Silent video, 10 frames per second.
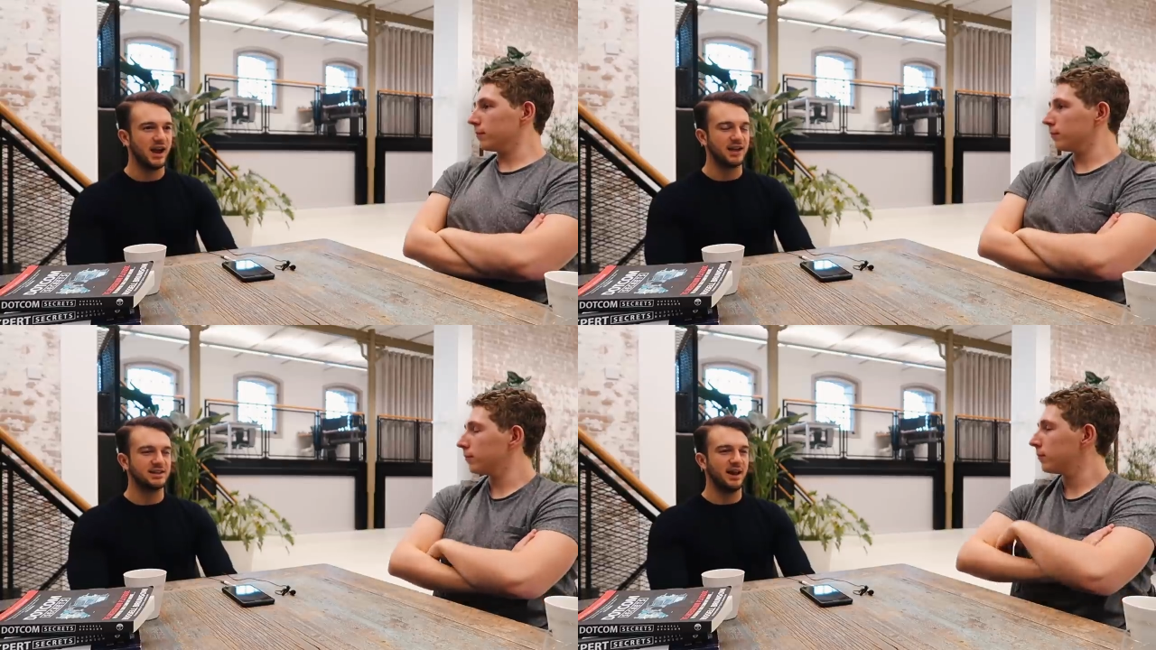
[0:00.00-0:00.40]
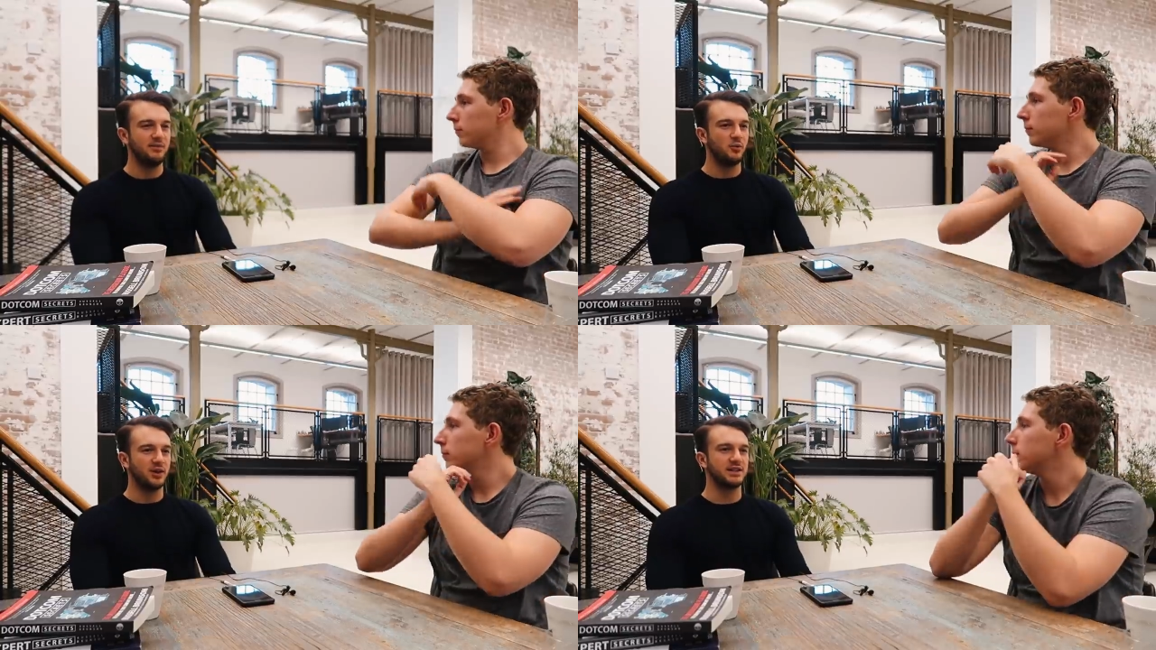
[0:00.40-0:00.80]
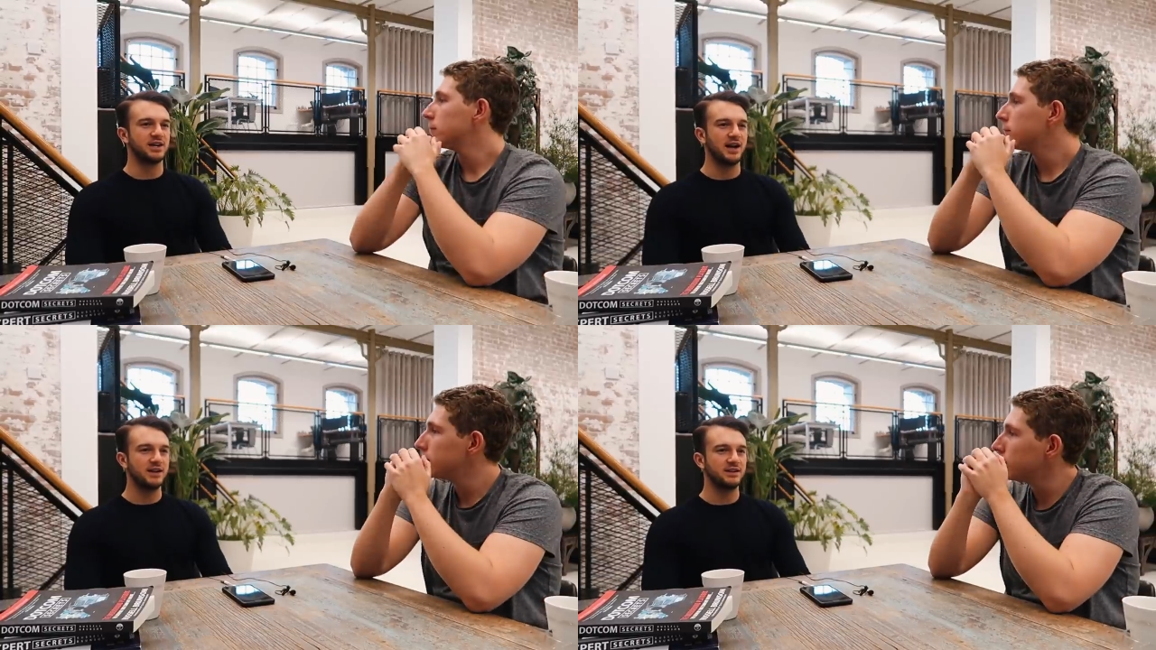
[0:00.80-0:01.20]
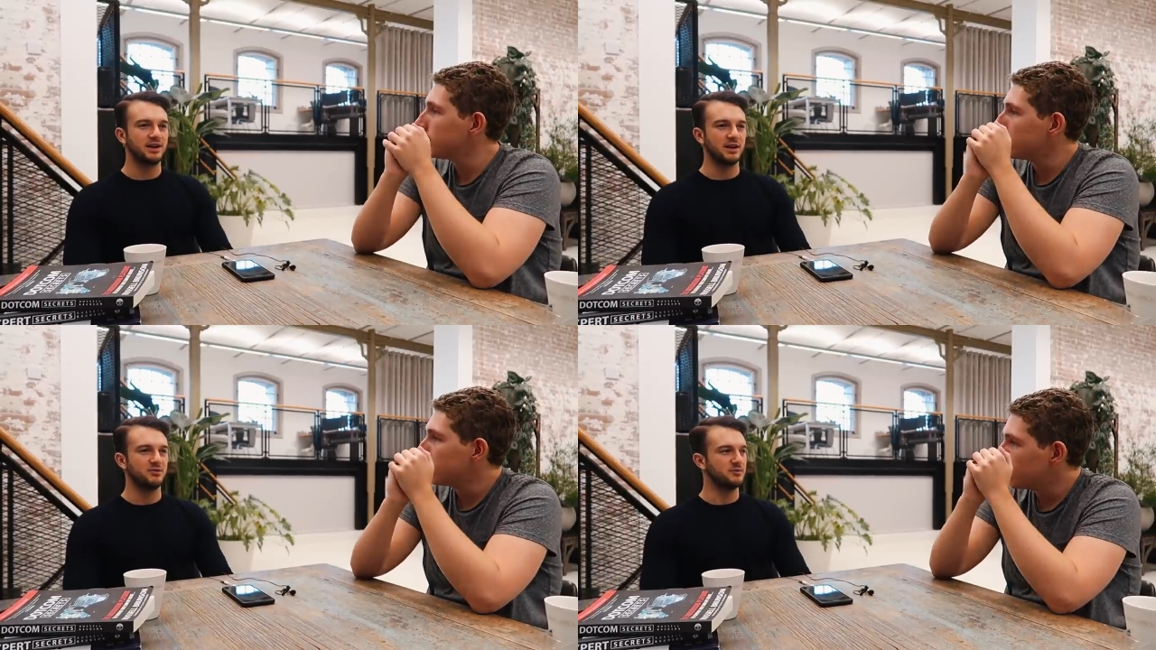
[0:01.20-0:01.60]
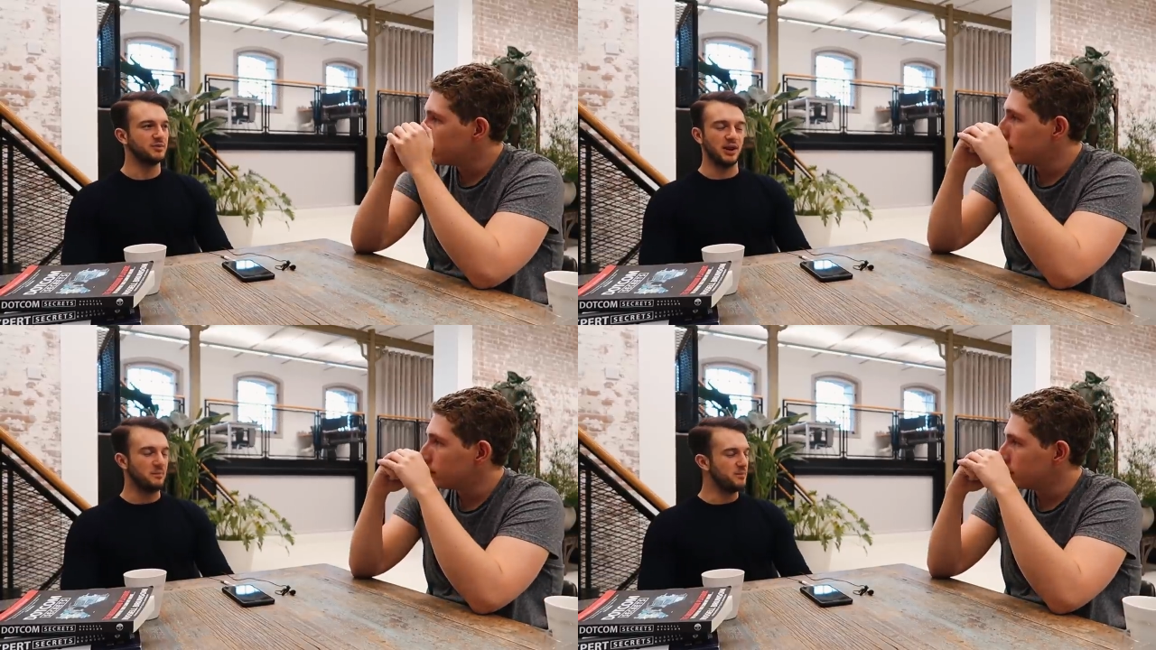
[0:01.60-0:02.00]
Speaker 1: accept what it's at. Like we,
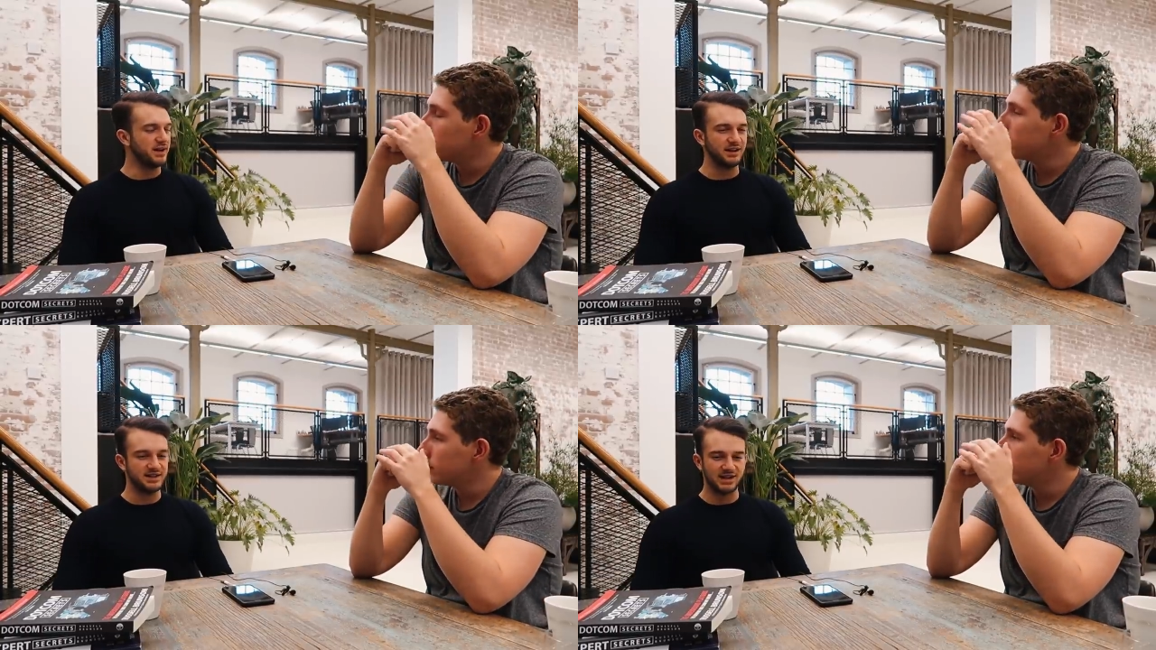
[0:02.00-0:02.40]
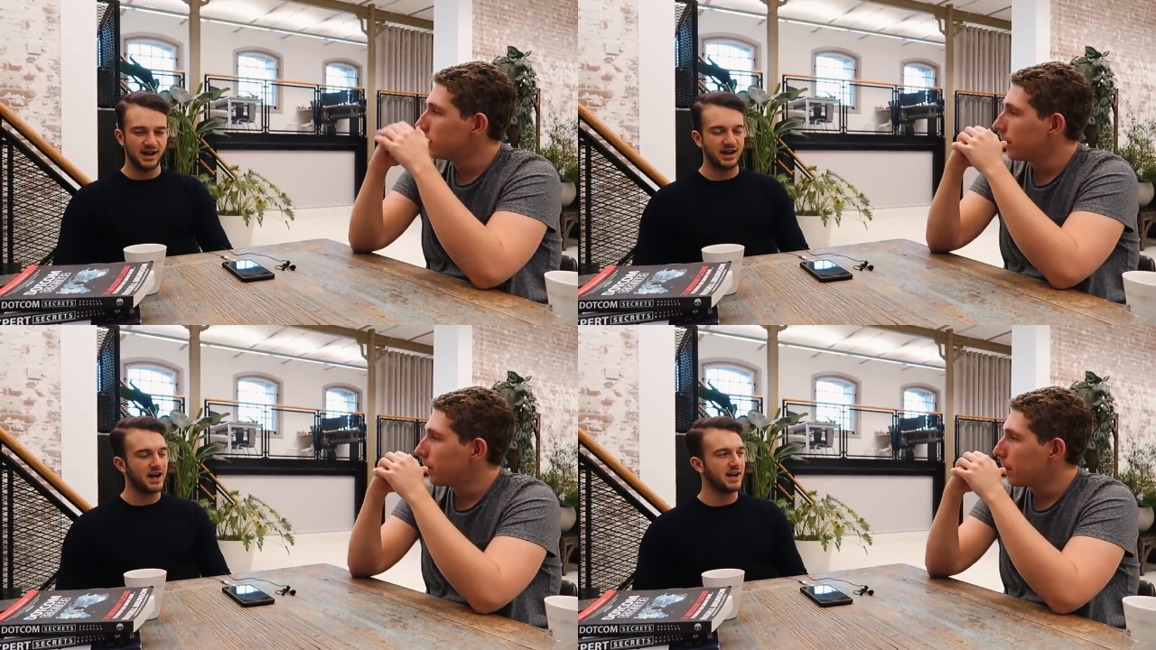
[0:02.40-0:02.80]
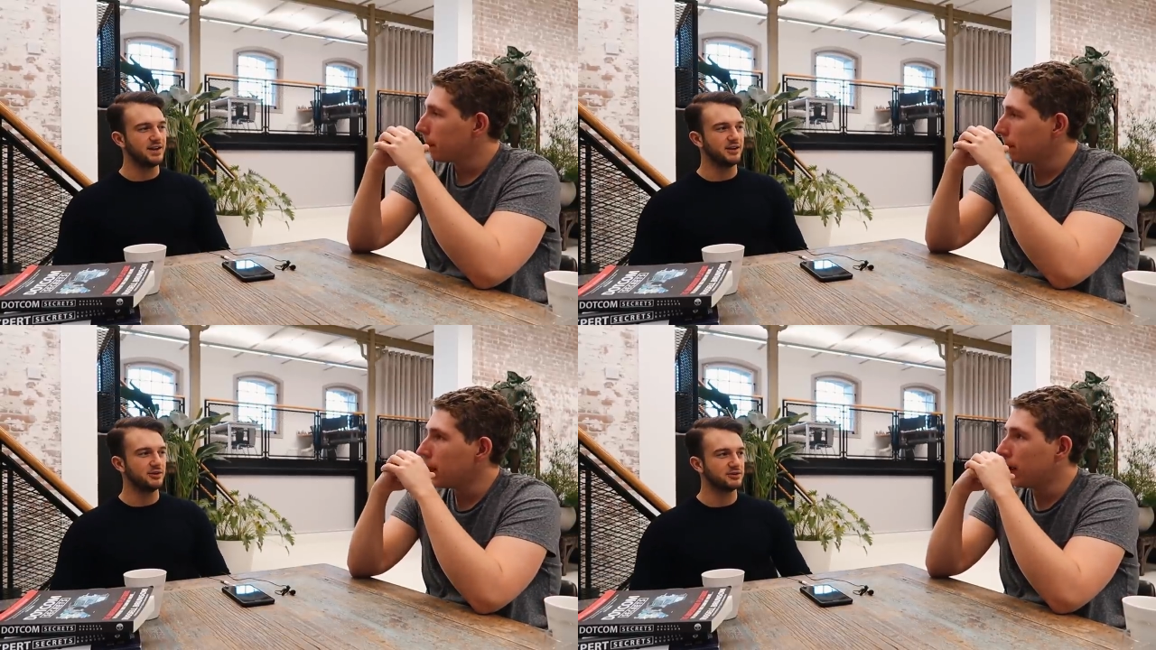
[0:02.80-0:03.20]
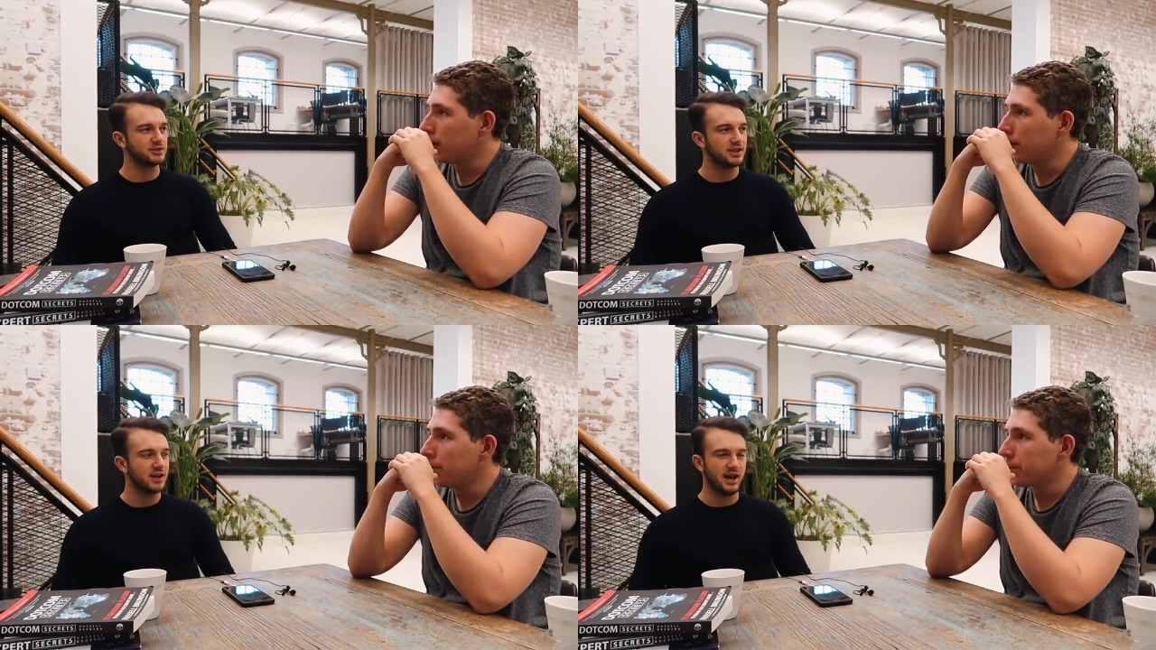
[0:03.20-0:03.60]
we immediately set like higher goals, uh-huh.